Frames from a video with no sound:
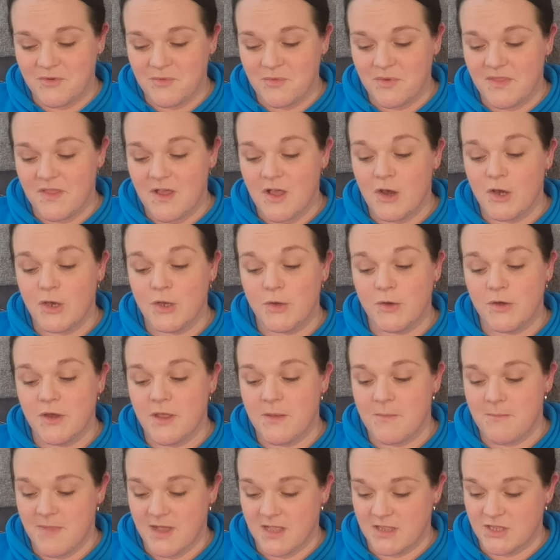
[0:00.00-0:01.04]
with our Lunar
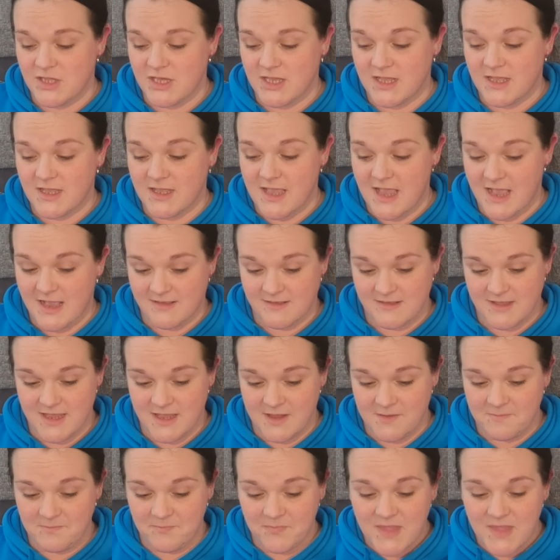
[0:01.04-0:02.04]
Magic Casket.